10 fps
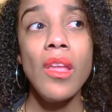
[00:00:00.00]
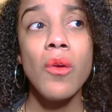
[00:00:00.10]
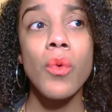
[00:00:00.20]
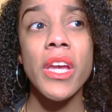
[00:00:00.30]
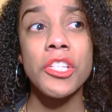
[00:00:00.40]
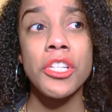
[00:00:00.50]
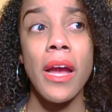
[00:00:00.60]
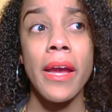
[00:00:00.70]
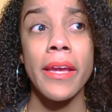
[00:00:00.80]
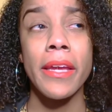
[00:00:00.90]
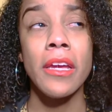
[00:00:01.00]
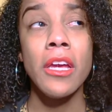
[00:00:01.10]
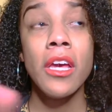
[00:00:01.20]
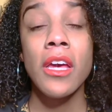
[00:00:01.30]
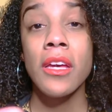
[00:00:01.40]
which I
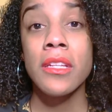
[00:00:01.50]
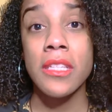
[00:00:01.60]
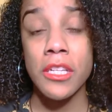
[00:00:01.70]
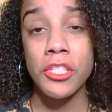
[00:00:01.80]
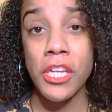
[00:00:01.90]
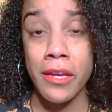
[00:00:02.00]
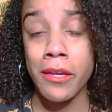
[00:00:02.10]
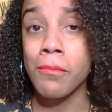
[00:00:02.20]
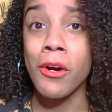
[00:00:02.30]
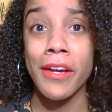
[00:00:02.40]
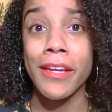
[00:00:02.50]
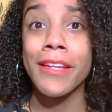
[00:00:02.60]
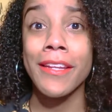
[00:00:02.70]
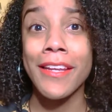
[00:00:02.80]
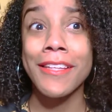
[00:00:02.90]
did check him
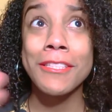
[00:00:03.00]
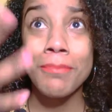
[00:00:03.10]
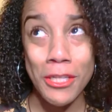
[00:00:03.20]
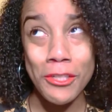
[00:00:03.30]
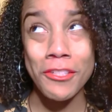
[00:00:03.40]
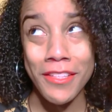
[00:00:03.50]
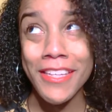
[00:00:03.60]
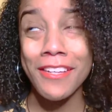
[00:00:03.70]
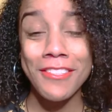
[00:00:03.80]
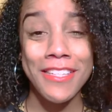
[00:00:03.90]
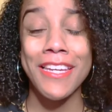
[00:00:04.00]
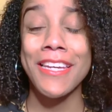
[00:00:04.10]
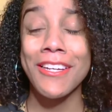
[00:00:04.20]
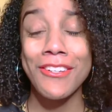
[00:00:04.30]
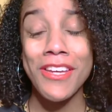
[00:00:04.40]
on spiritually. I was
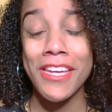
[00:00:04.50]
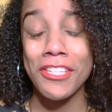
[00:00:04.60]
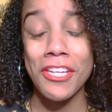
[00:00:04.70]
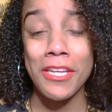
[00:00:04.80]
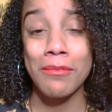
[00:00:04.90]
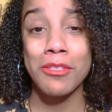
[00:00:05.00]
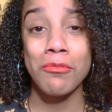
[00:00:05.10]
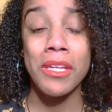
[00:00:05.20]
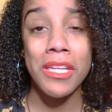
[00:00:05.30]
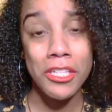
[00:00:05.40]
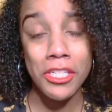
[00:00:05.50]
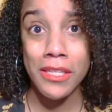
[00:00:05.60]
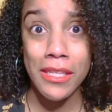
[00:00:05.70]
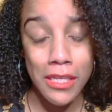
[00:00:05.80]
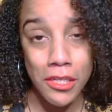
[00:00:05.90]
like, okay, James, we need to
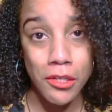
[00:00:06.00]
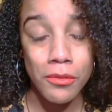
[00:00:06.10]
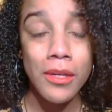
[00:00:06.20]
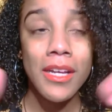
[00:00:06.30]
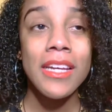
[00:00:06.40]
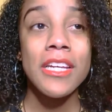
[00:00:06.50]
check the ego.